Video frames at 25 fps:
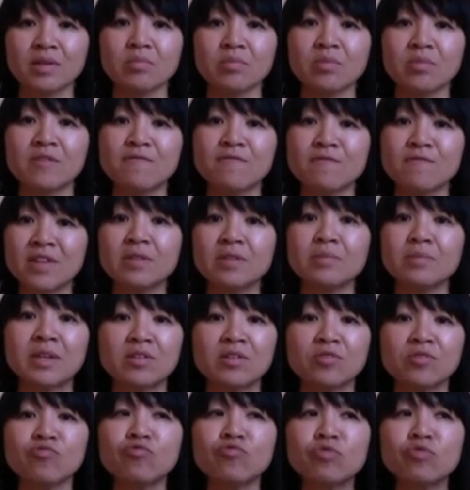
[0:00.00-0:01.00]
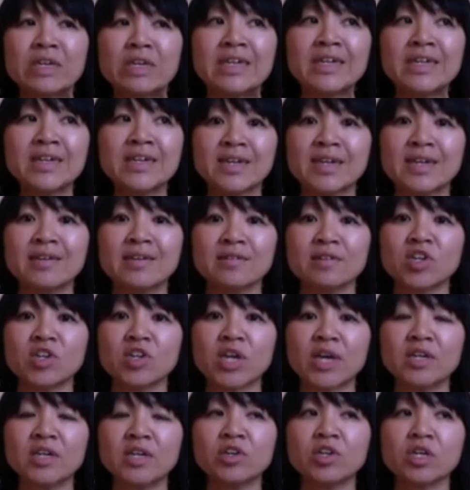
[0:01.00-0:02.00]
Something fundamental really isn't
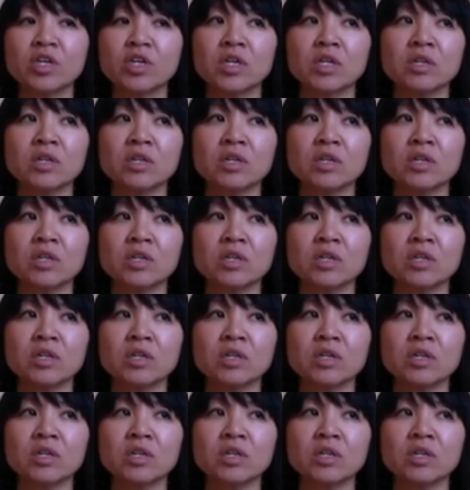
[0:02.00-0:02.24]
changing.